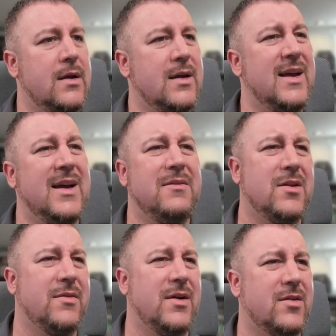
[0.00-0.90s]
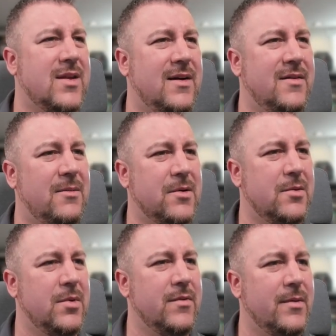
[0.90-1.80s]
yeah, there's nothing else to say. I'm going
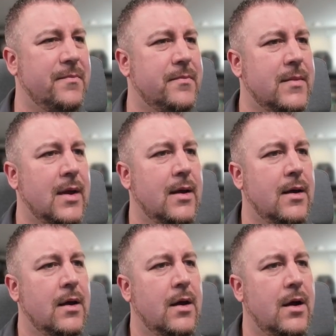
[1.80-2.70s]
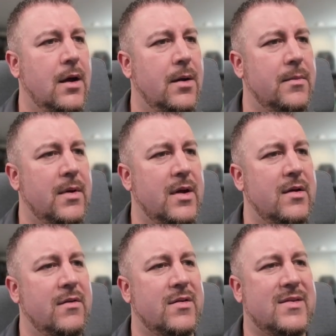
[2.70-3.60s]
to move on.
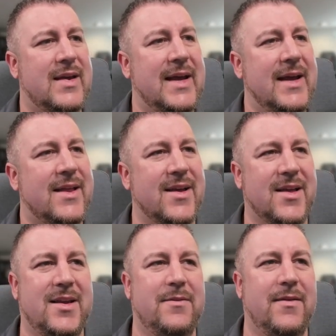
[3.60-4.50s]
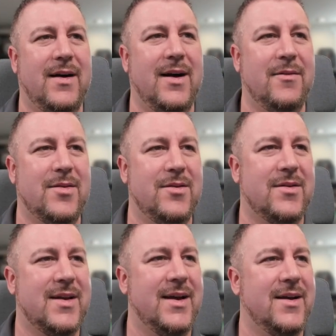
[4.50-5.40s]
T65s,
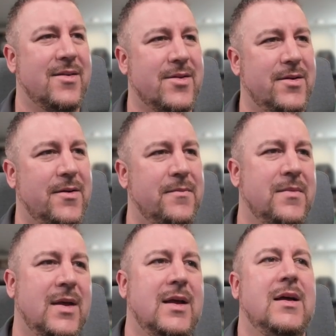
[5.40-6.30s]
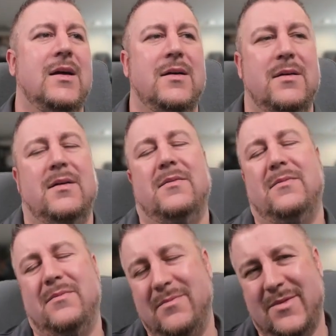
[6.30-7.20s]
okay, so
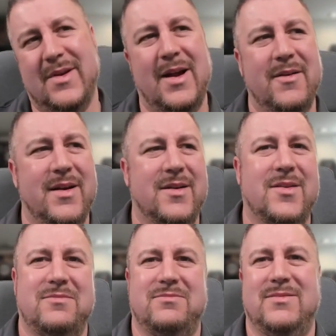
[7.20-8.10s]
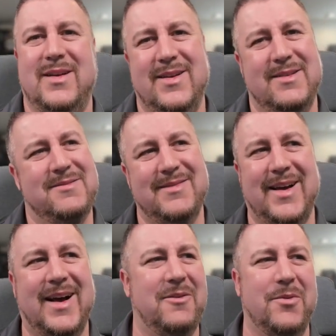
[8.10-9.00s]
generics,
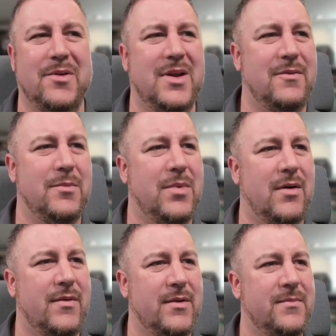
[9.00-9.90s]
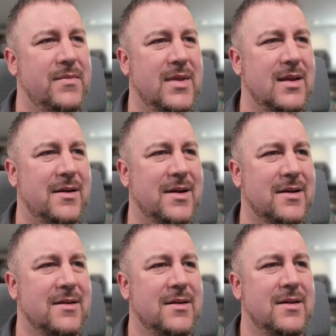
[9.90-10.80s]
I wouldn't even bother. Like,